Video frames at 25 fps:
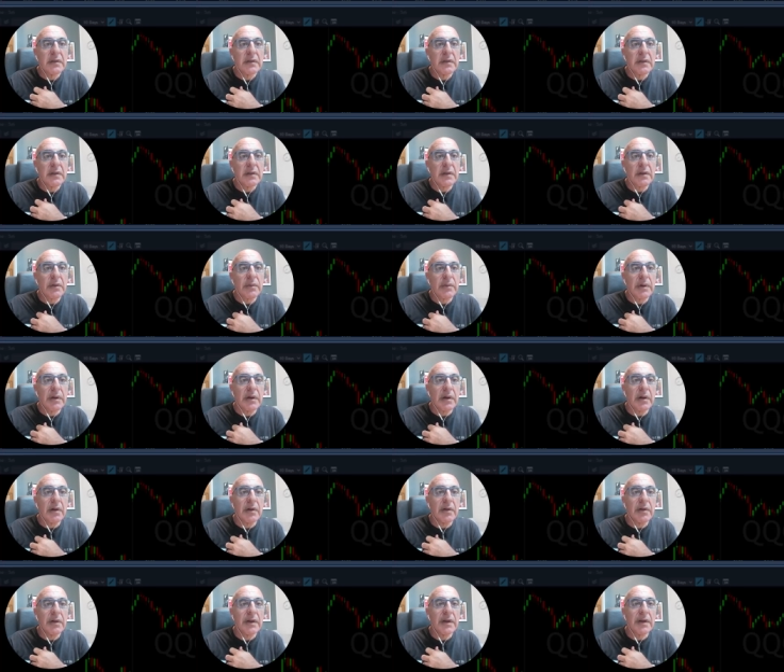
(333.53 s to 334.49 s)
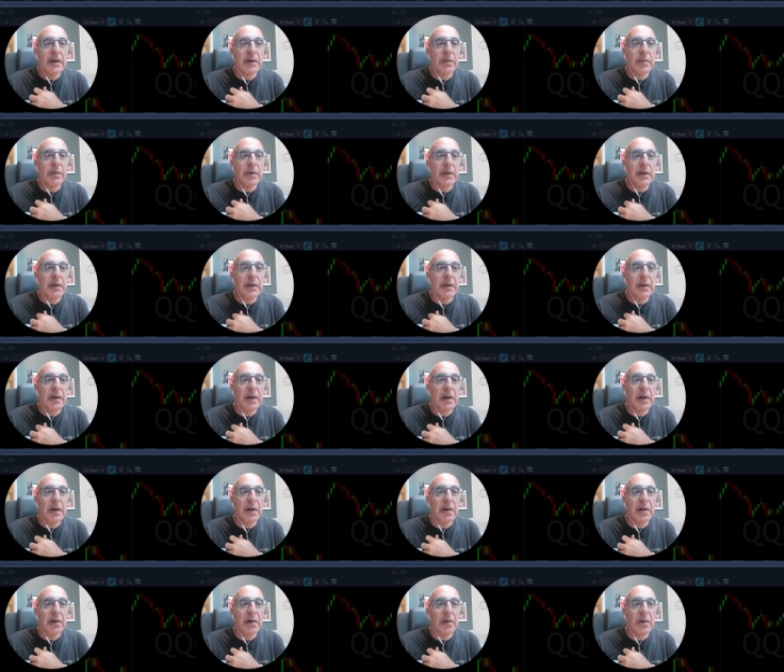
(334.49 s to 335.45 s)
Here we go. Here we
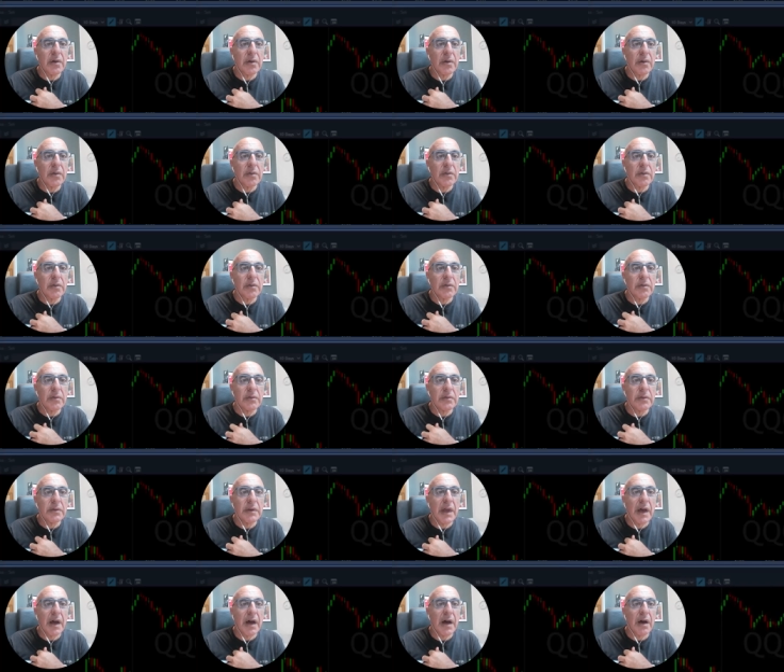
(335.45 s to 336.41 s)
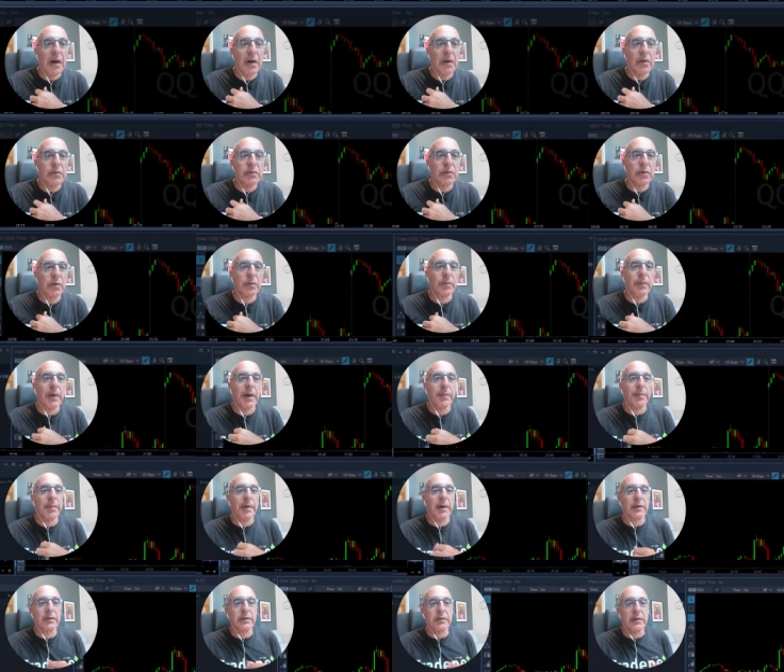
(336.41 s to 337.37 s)
go. Now took my
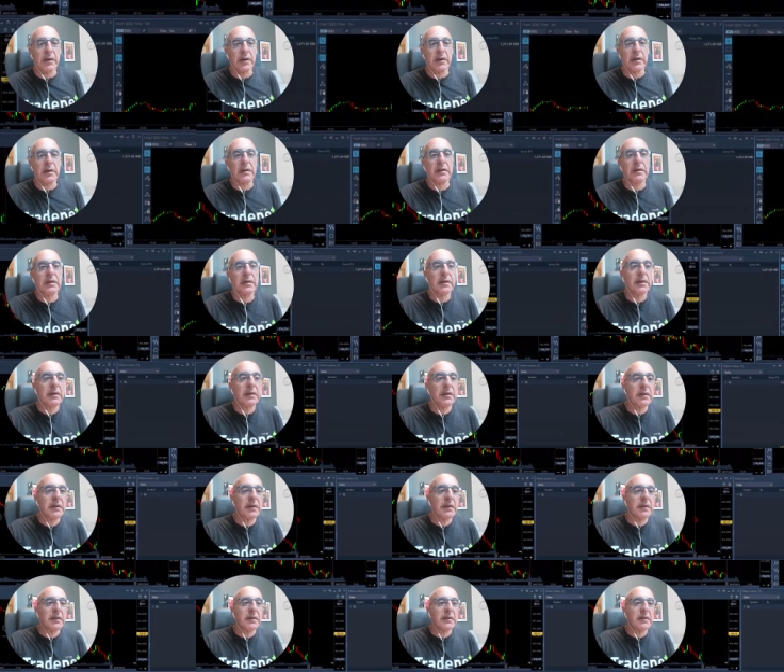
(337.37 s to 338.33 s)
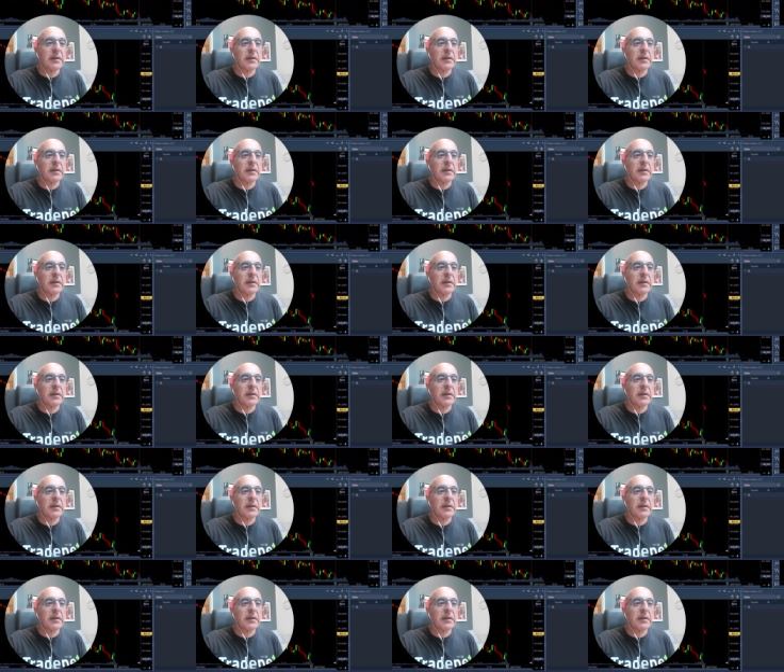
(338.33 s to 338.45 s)
partial. Nice.